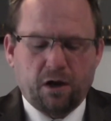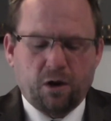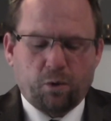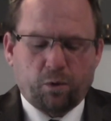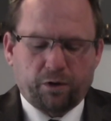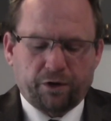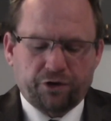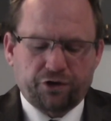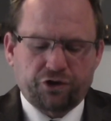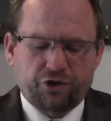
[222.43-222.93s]

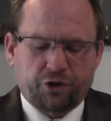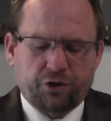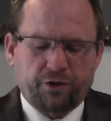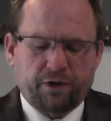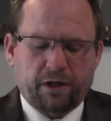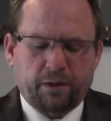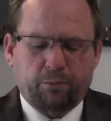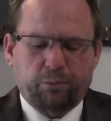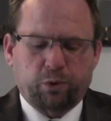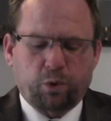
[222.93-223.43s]
will ensure
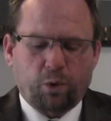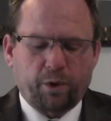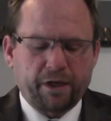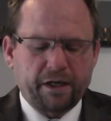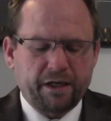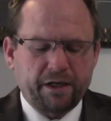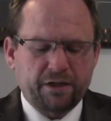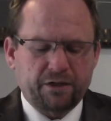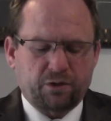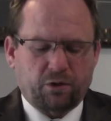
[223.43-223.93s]
that
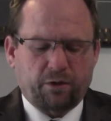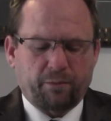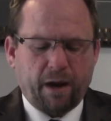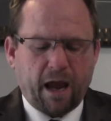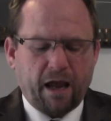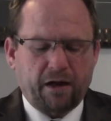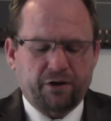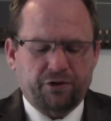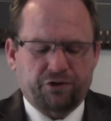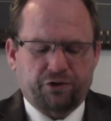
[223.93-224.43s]
employees or
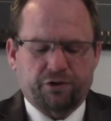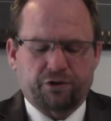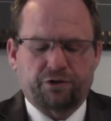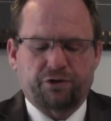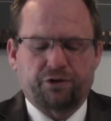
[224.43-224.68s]
managers